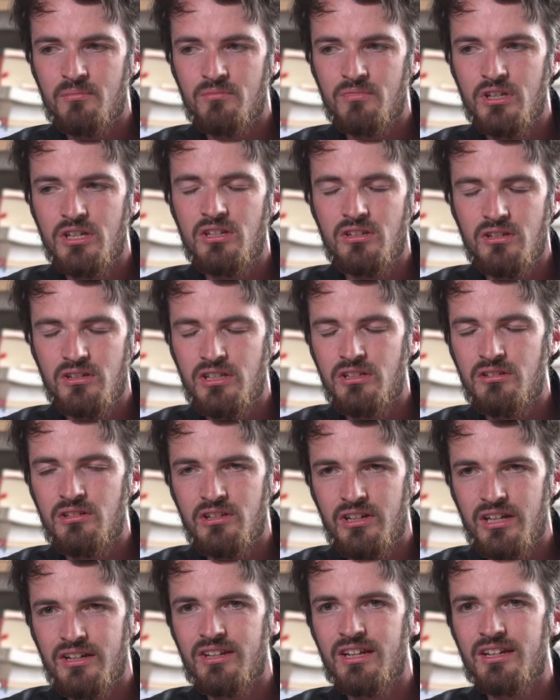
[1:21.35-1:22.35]
you
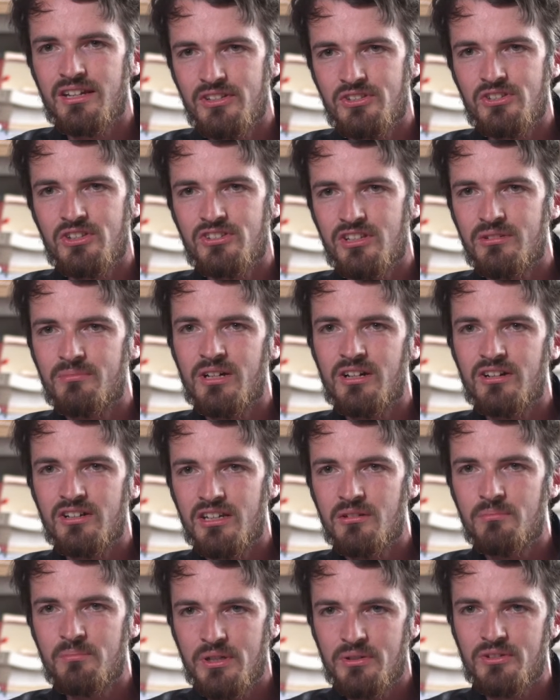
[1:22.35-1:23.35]
kind of get consistent
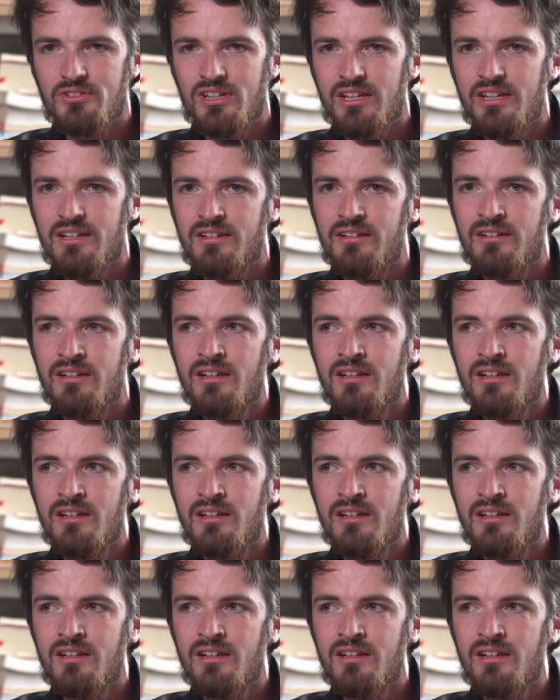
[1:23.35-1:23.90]
marking built in,